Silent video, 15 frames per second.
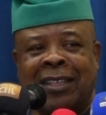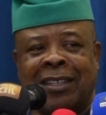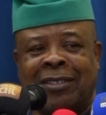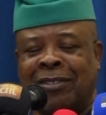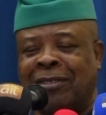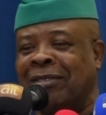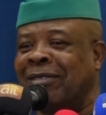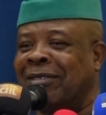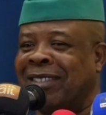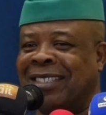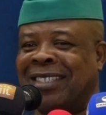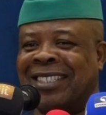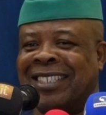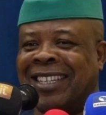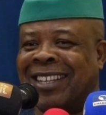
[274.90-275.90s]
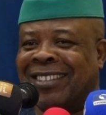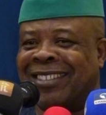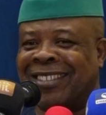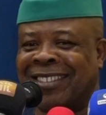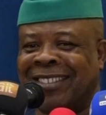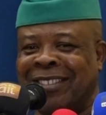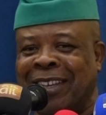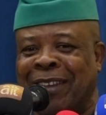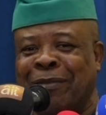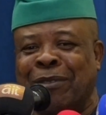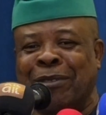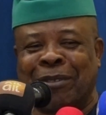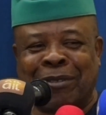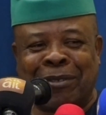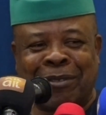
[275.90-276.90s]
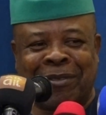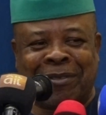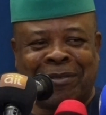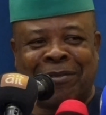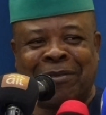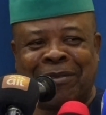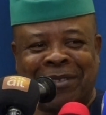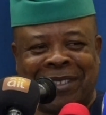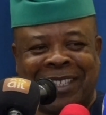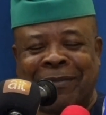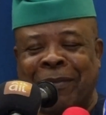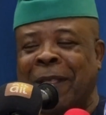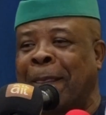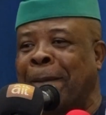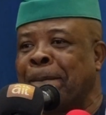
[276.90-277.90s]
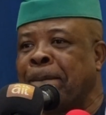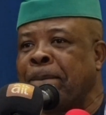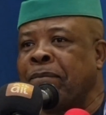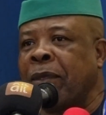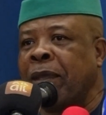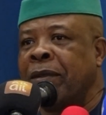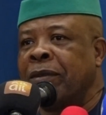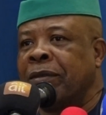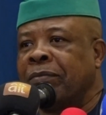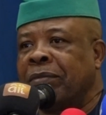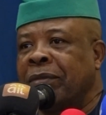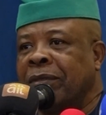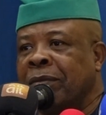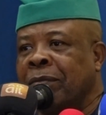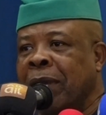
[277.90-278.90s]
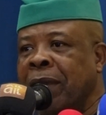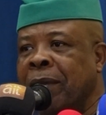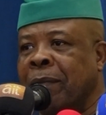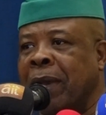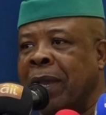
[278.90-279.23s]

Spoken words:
No, listen now. You have to do the math.